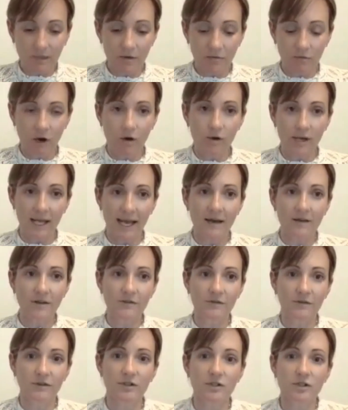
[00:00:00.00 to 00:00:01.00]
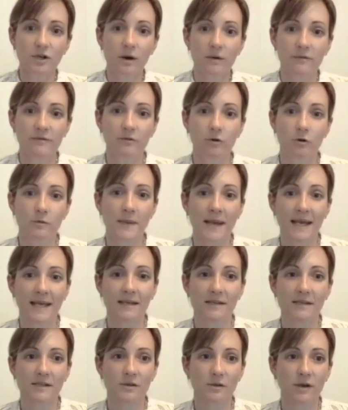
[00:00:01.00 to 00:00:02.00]
rollout through the top 4 banks
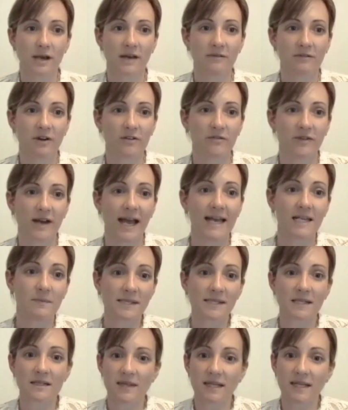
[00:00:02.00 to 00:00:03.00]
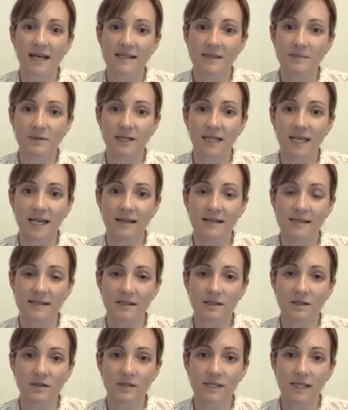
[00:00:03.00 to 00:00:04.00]
who have over 80% of the customer accounts
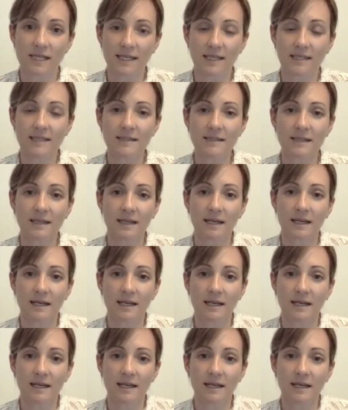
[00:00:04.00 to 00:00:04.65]
in New Zealand.